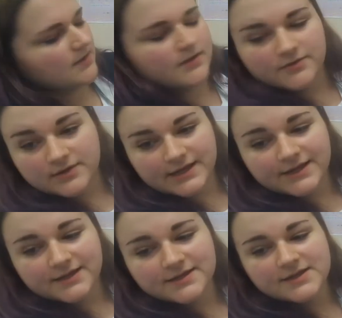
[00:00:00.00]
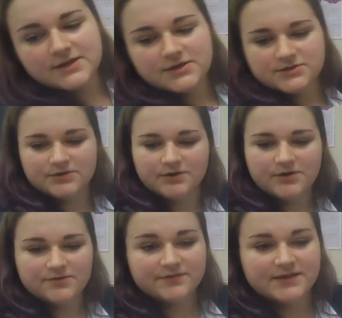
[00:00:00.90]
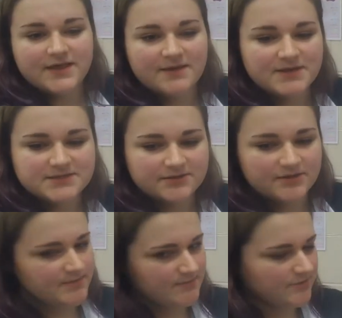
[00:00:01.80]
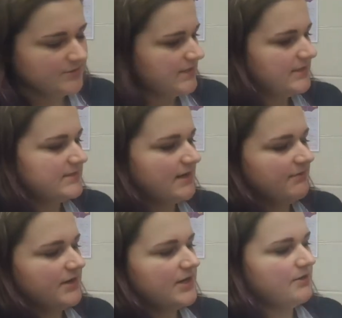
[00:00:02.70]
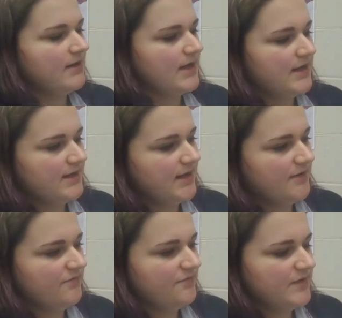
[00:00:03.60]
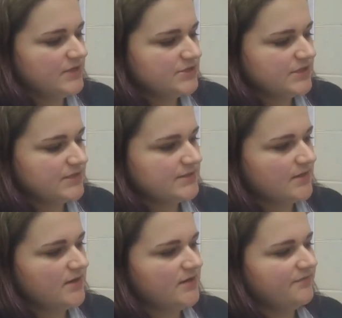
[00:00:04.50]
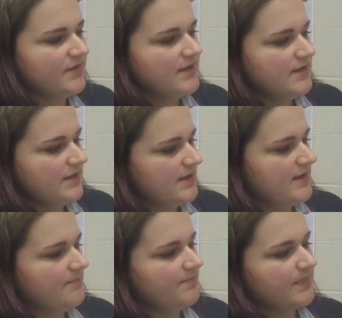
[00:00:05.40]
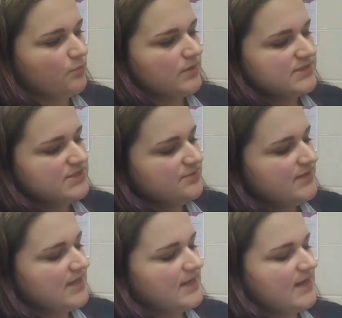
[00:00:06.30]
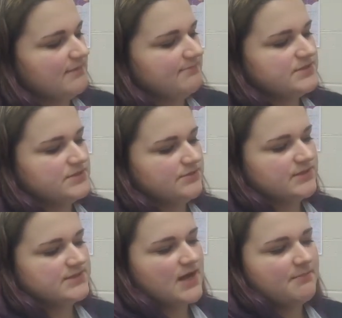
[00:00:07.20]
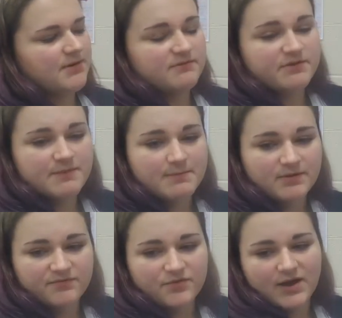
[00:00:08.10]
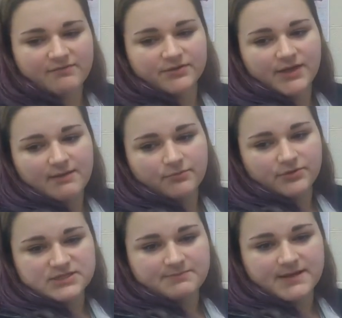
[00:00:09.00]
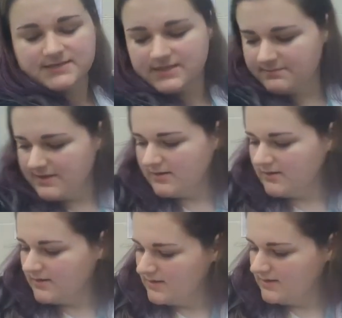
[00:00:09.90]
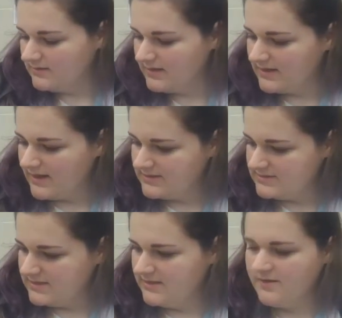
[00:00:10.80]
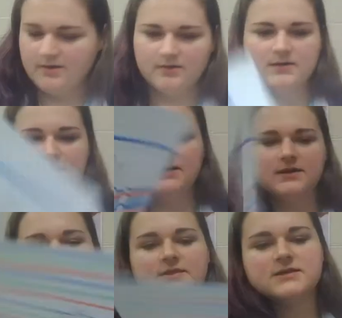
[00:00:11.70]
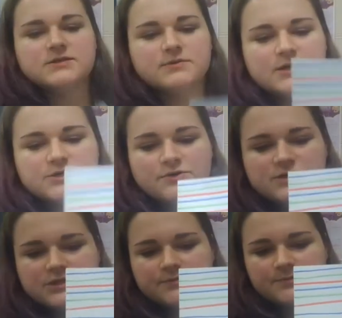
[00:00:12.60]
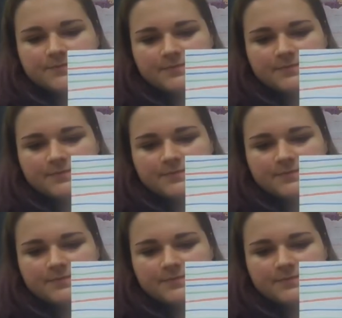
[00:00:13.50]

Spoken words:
Okay, so hopefully that makes a little bit more sense. I'm going to go ahead and finish this off. Once you get up to the top part of your paper, if you have a lot more space up here, like I did on this one I showed you,